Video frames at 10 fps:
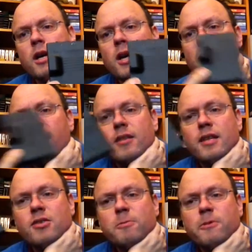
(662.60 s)

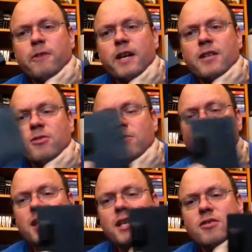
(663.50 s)
This provides a
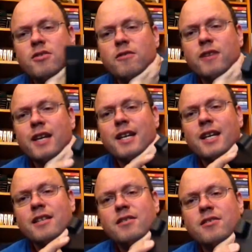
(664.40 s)
means of getting
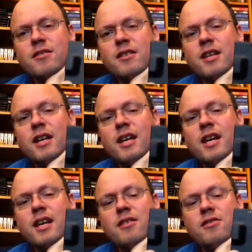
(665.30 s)
it
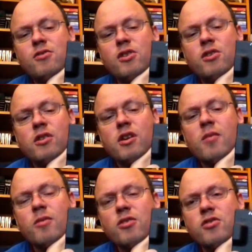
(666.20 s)
into your
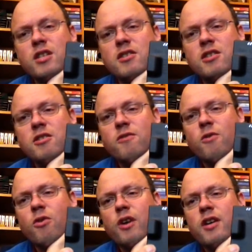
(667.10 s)
Commodore
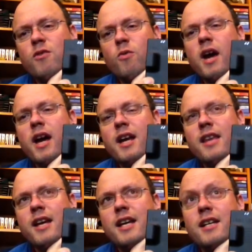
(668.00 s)
64 in a way
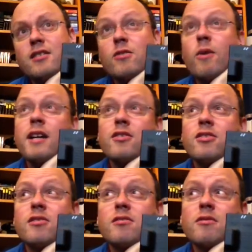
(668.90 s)
that is quite
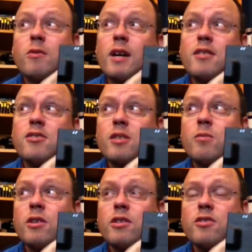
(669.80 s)

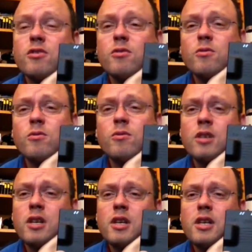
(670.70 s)
similar to
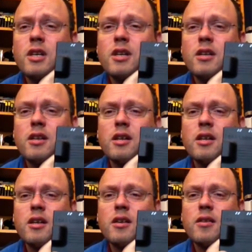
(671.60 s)

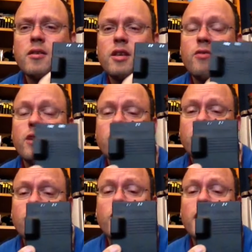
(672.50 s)
the
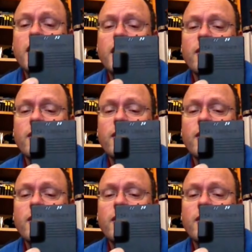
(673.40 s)
original way